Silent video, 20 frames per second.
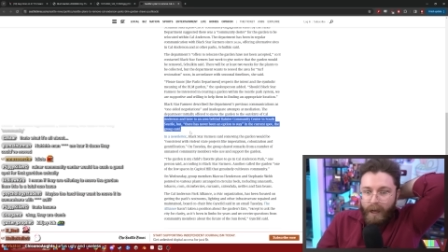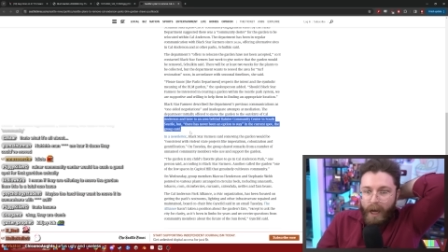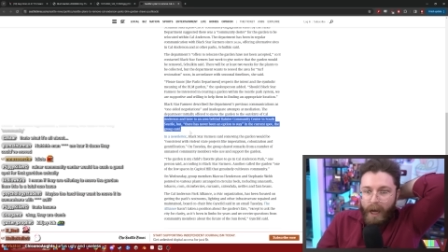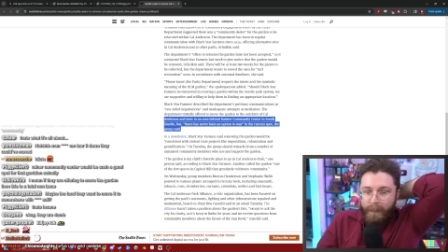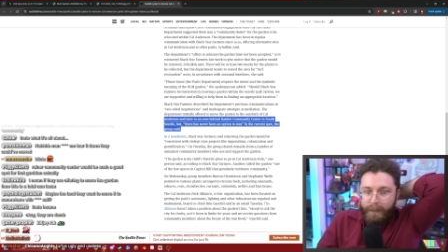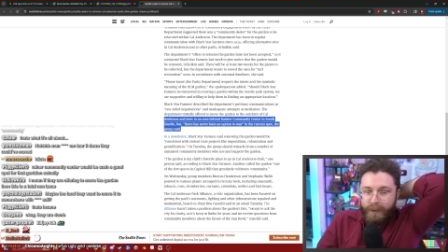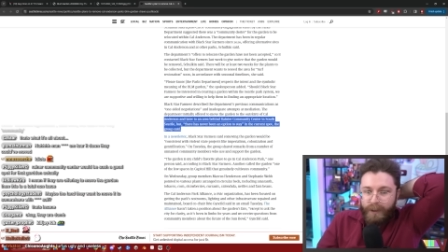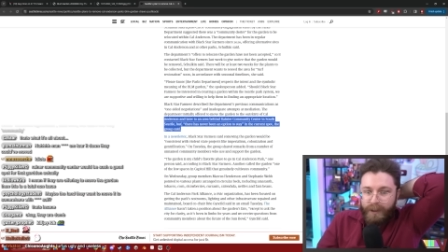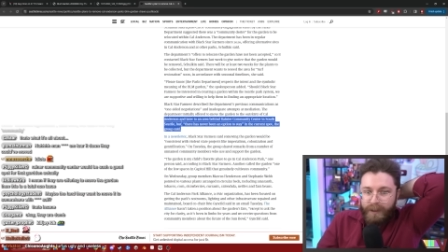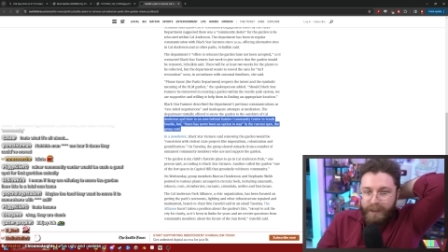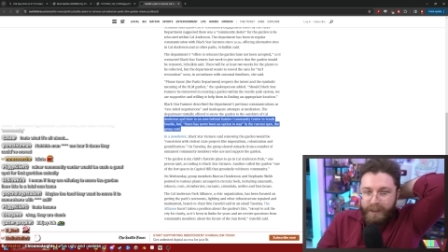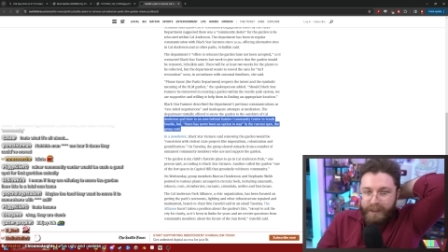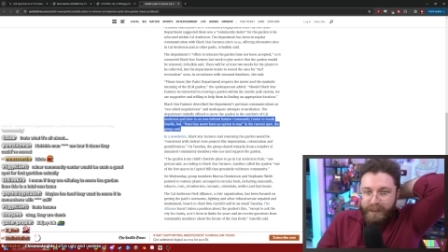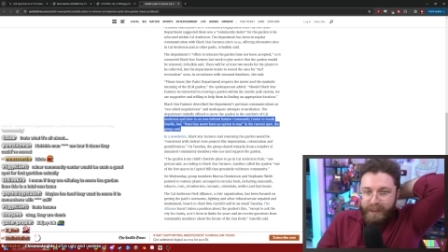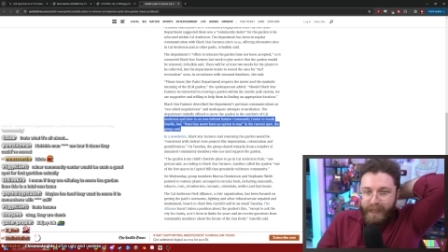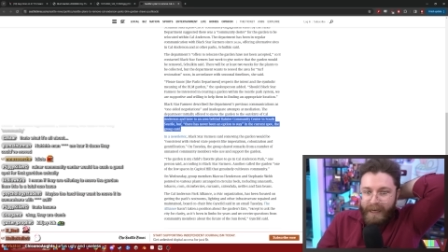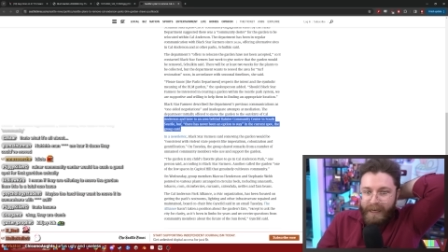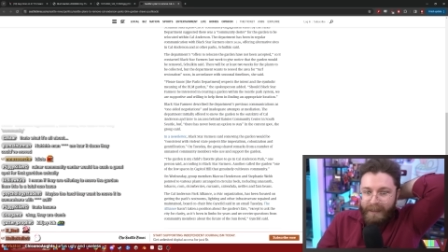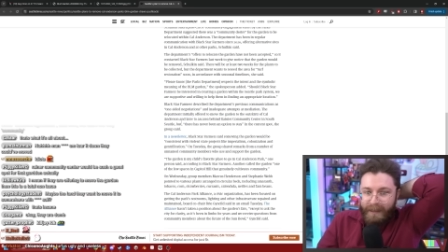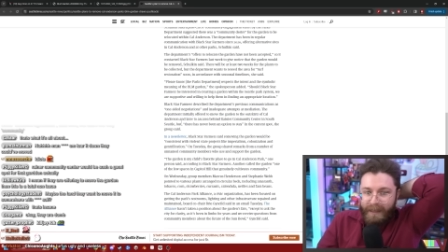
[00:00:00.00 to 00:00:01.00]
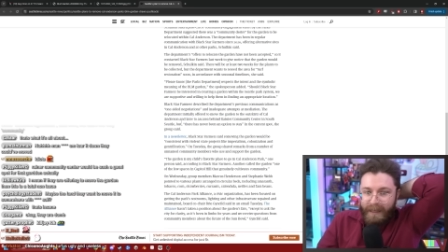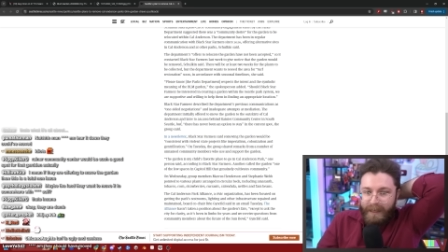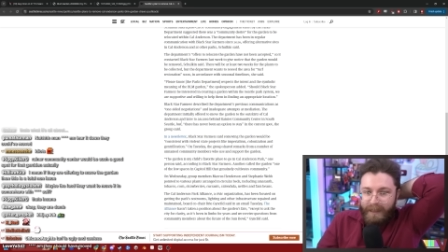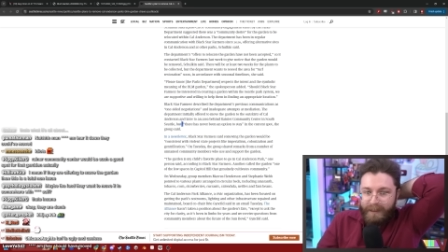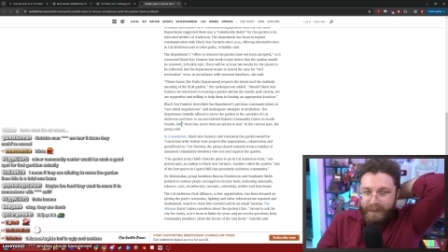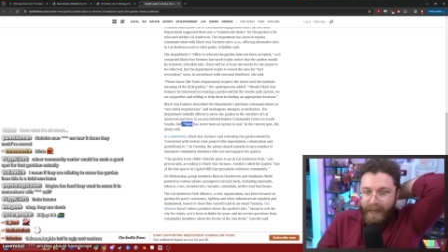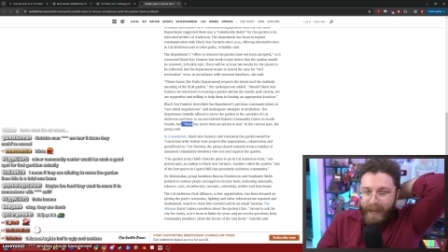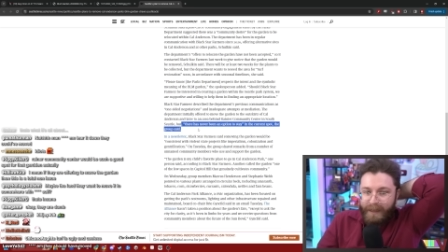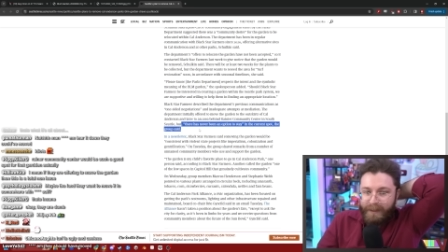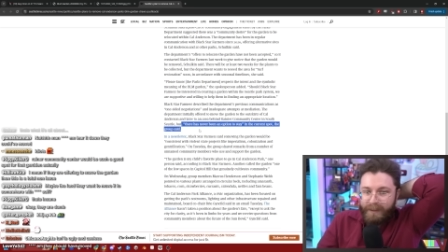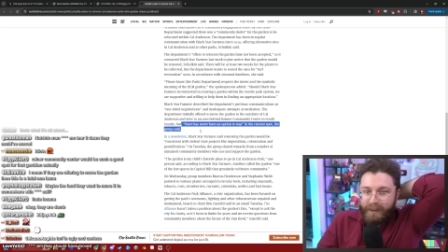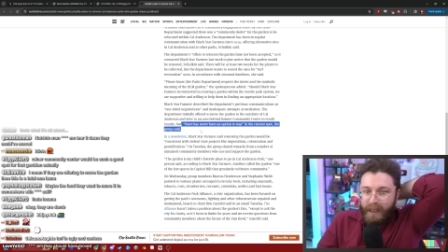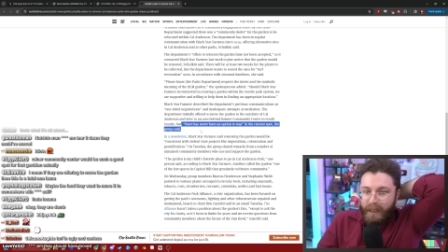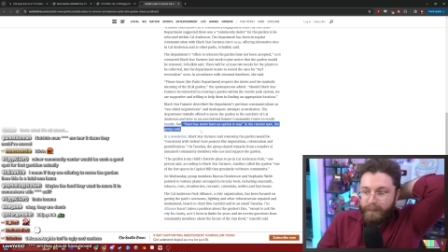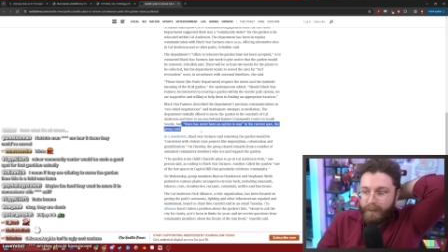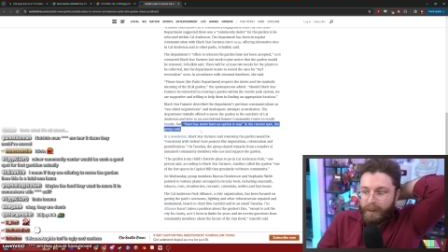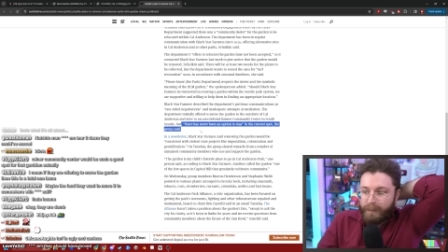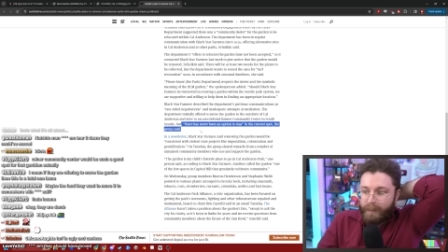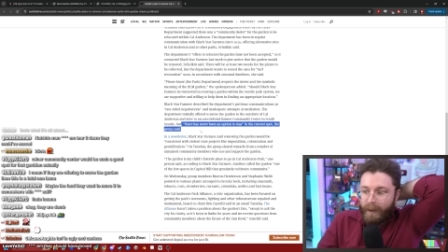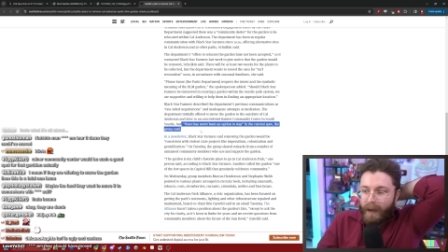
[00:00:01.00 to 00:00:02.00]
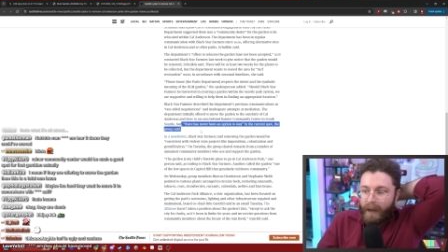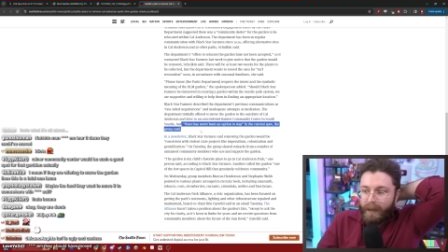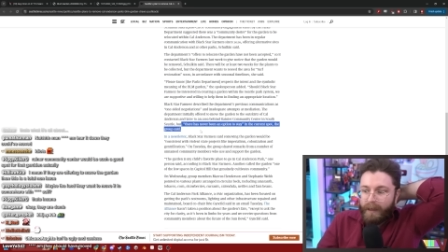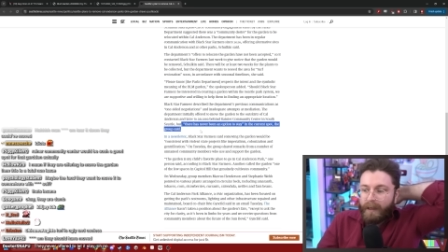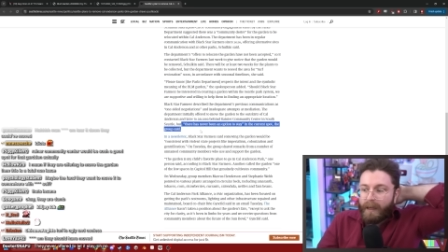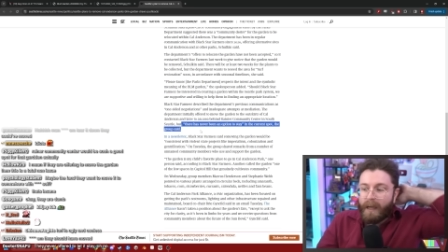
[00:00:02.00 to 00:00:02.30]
option to stay in the exact same spot.